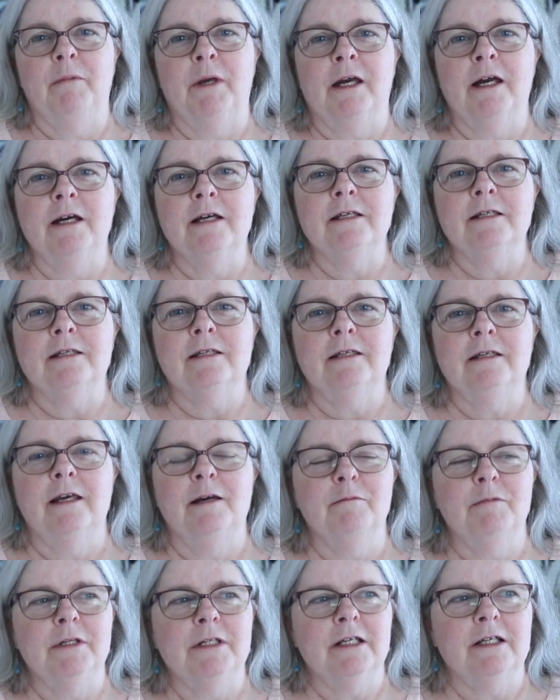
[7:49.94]
because
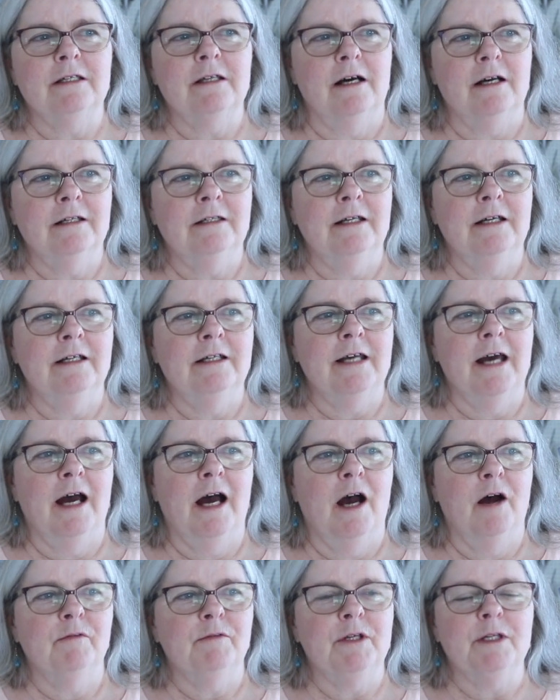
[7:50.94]
it was exhausting to
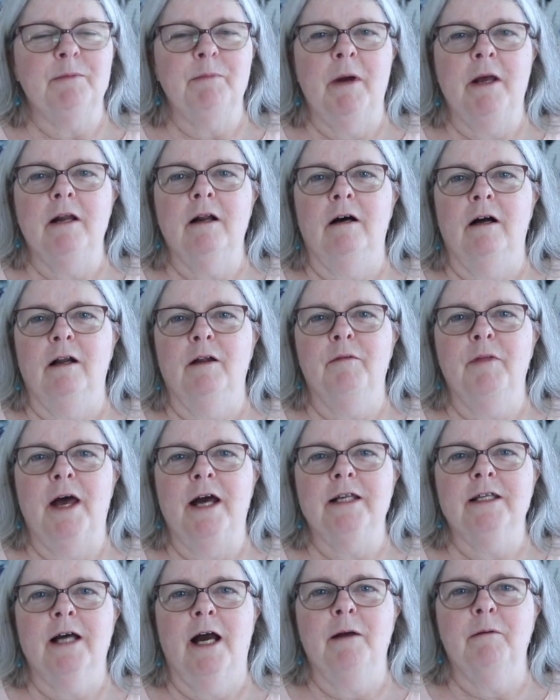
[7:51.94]
have to spend all of
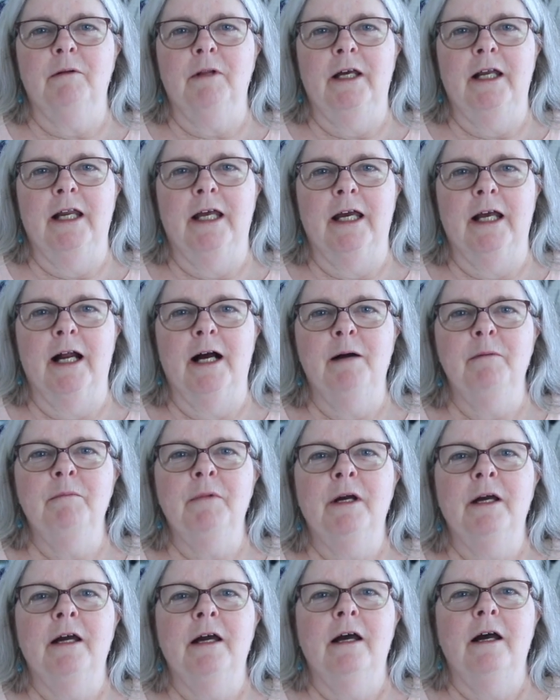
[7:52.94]
that time cleaning it up.
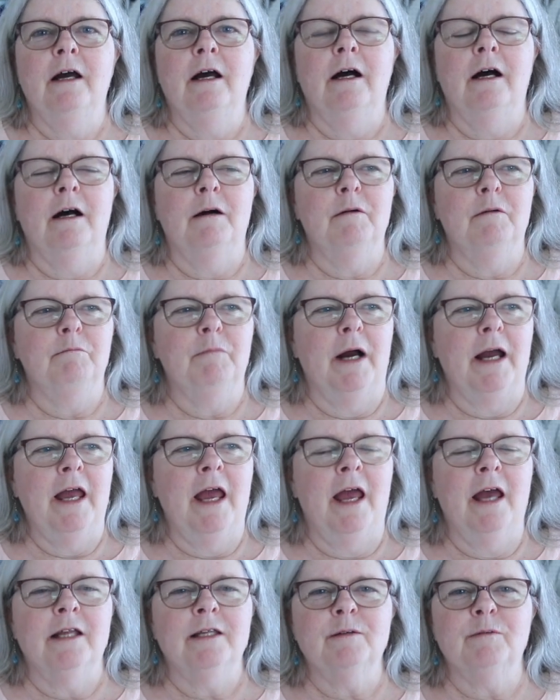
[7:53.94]
My
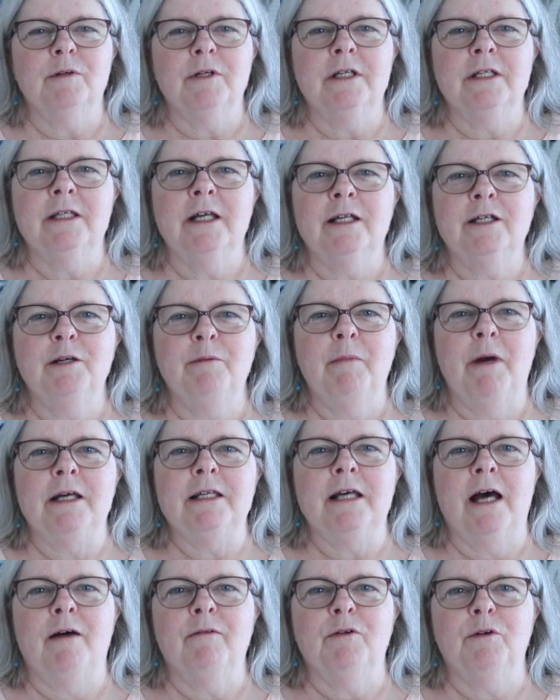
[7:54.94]
hands were such a
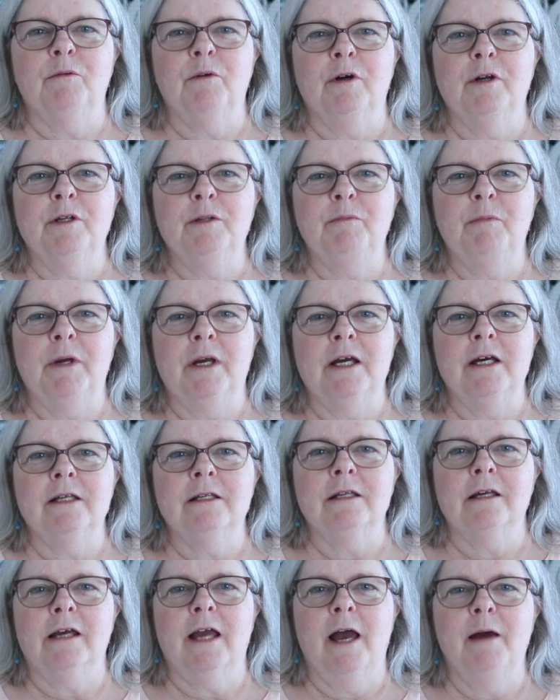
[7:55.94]
mess afterwards
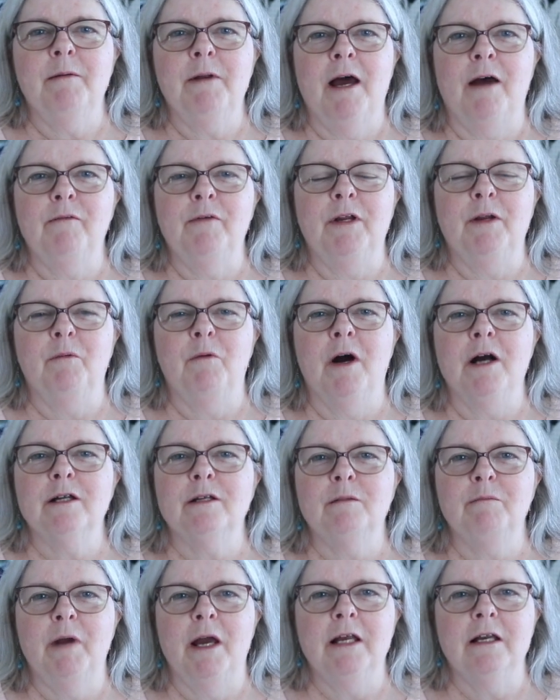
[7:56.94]
because I kept having to
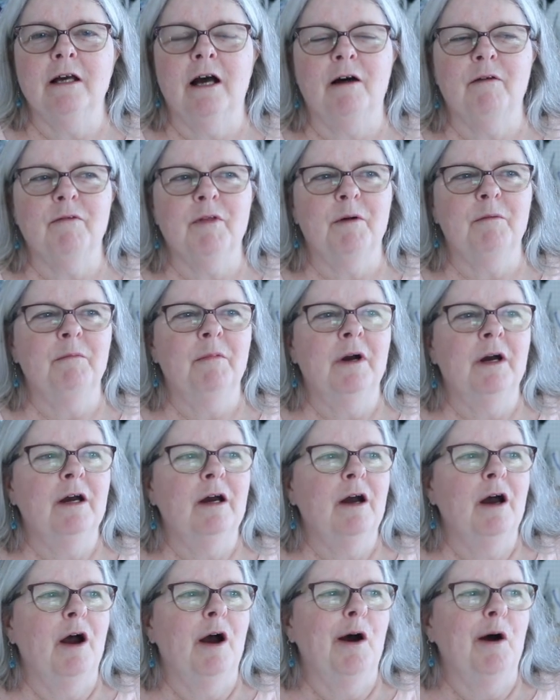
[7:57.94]
wash the paint off them.
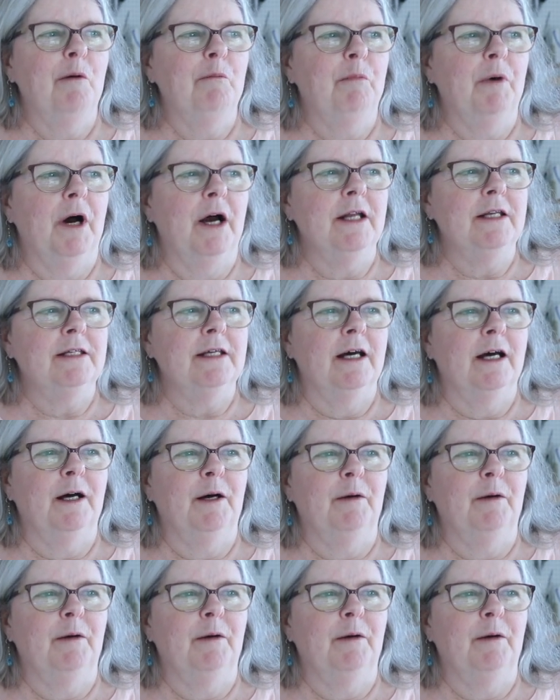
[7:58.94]
But